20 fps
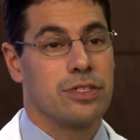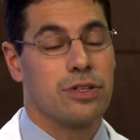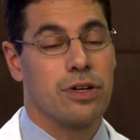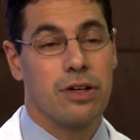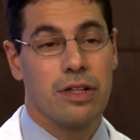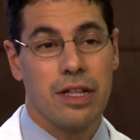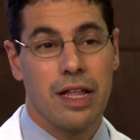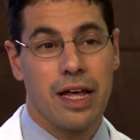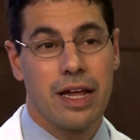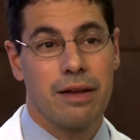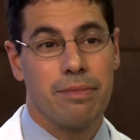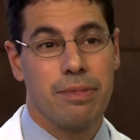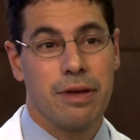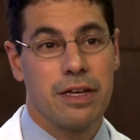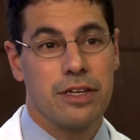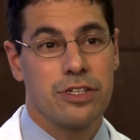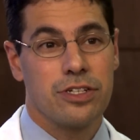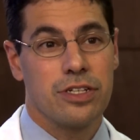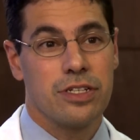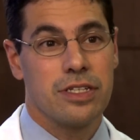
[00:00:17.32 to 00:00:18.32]
saw a lot of
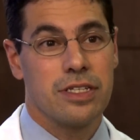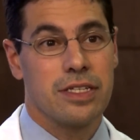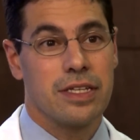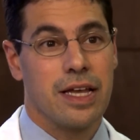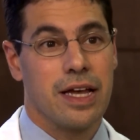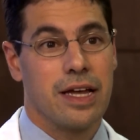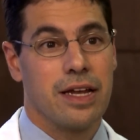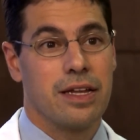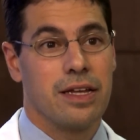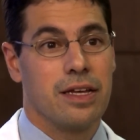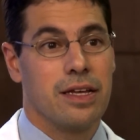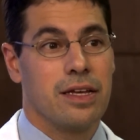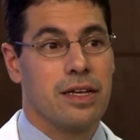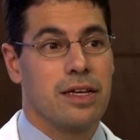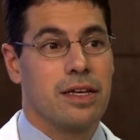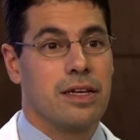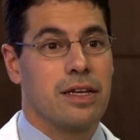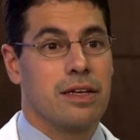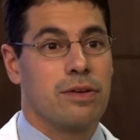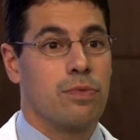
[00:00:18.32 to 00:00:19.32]
patients that
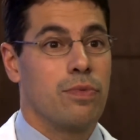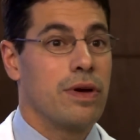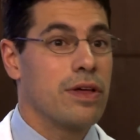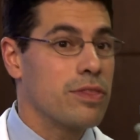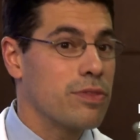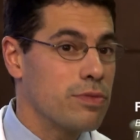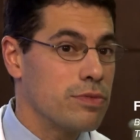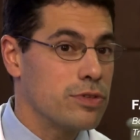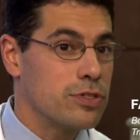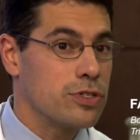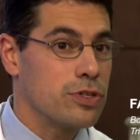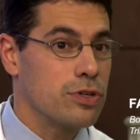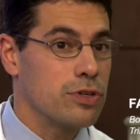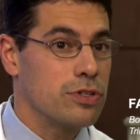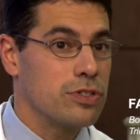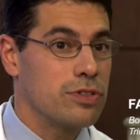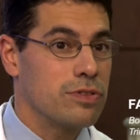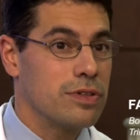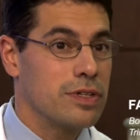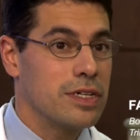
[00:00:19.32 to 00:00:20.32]
went through
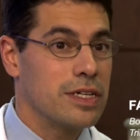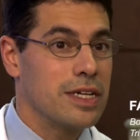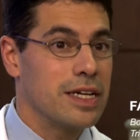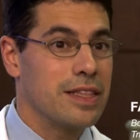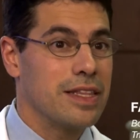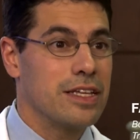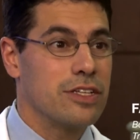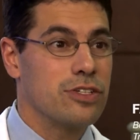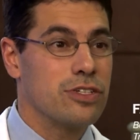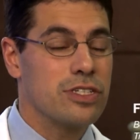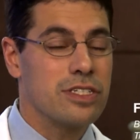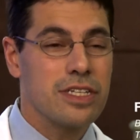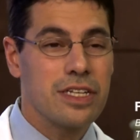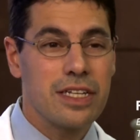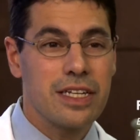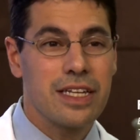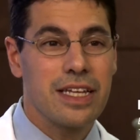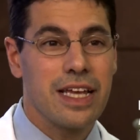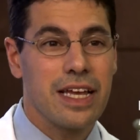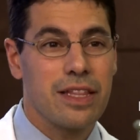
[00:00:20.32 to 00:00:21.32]
surgery and they just
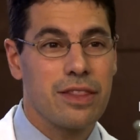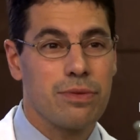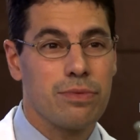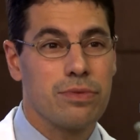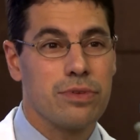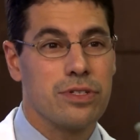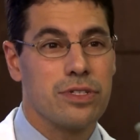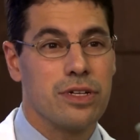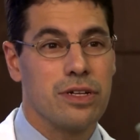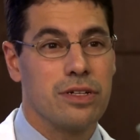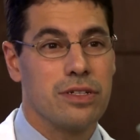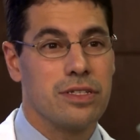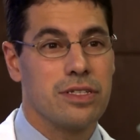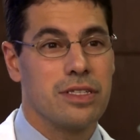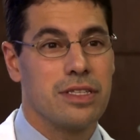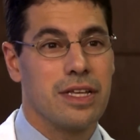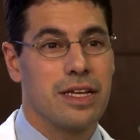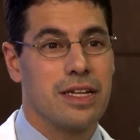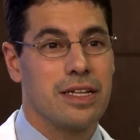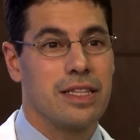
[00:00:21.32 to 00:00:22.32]
didn't get the results
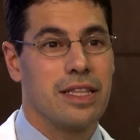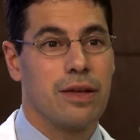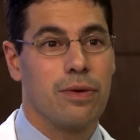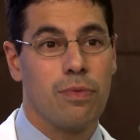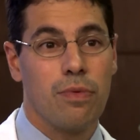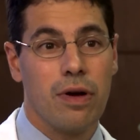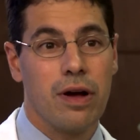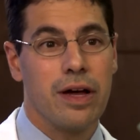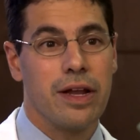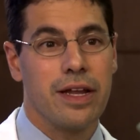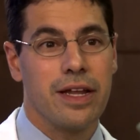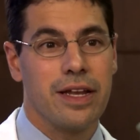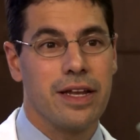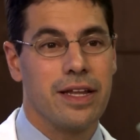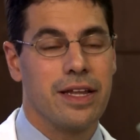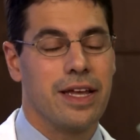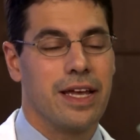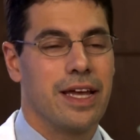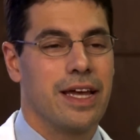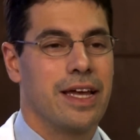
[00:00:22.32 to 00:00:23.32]
that they wanted,
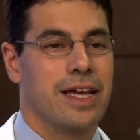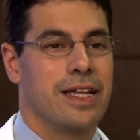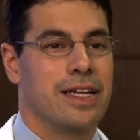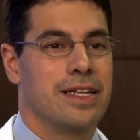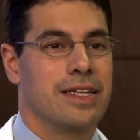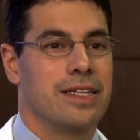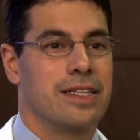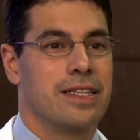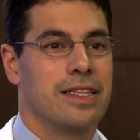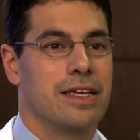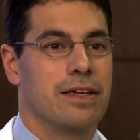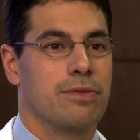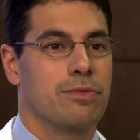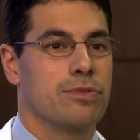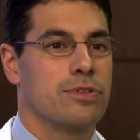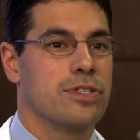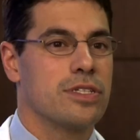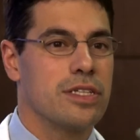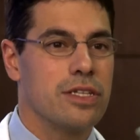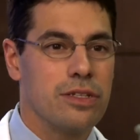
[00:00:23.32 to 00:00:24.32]
and they were
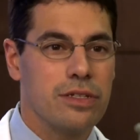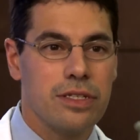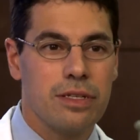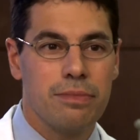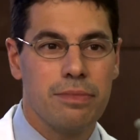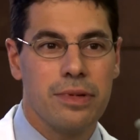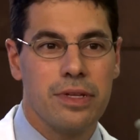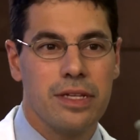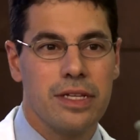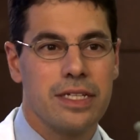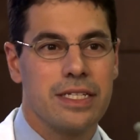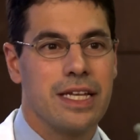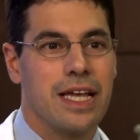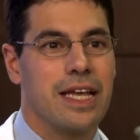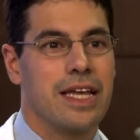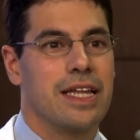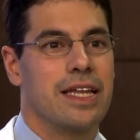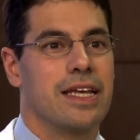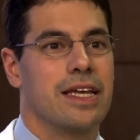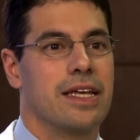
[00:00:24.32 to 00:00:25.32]
still
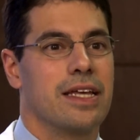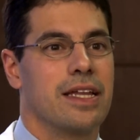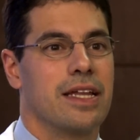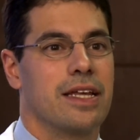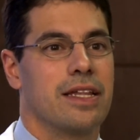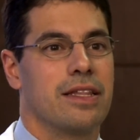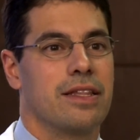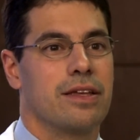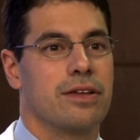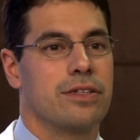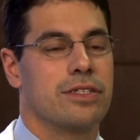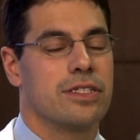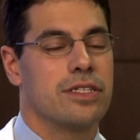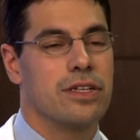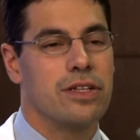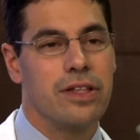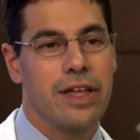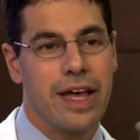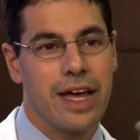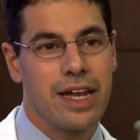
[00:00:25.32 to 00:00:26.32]
debilitated and they
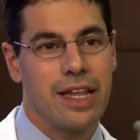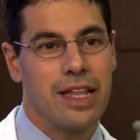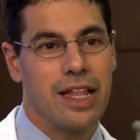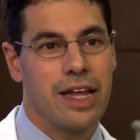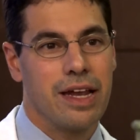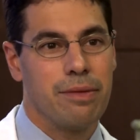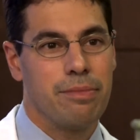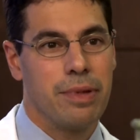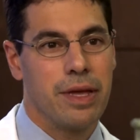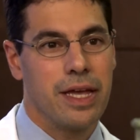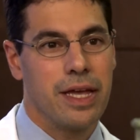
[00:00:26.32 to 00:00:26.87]
still had a lot of